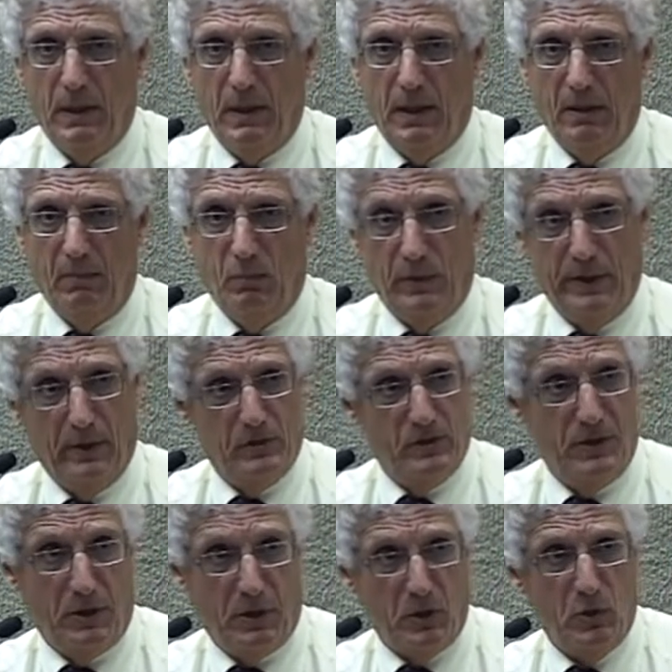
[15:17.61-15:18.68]
And we are
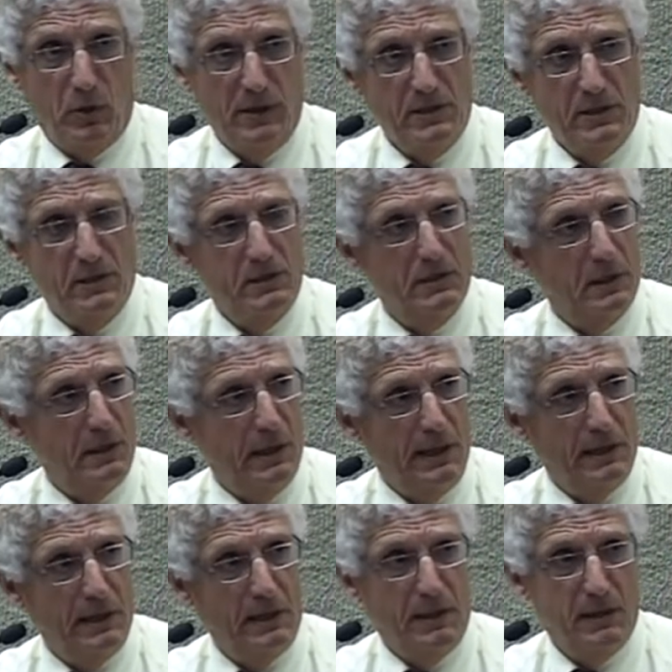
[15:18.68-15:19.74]
seeing a crisis in
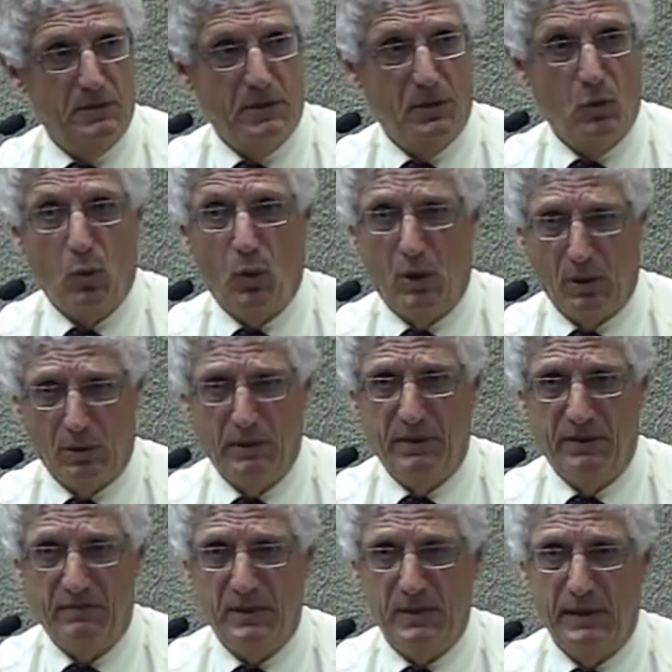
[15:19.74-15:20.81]
Canadian kids in
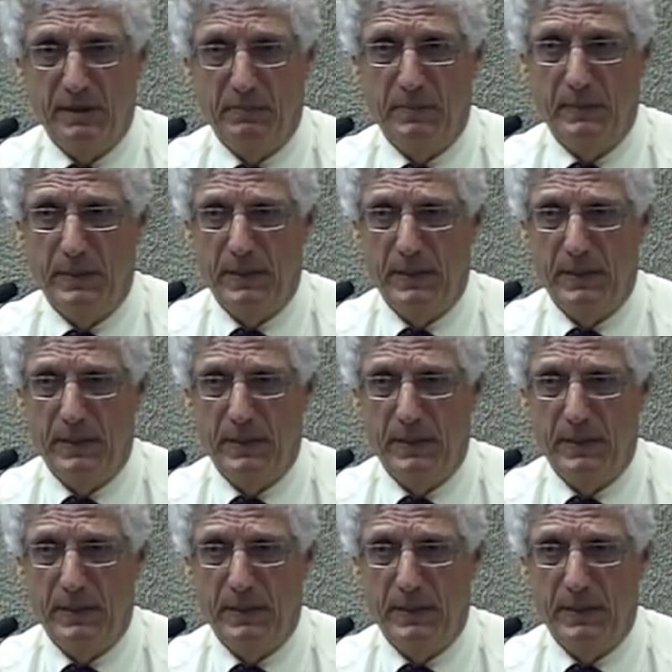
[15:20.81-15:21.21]
quality of sleep,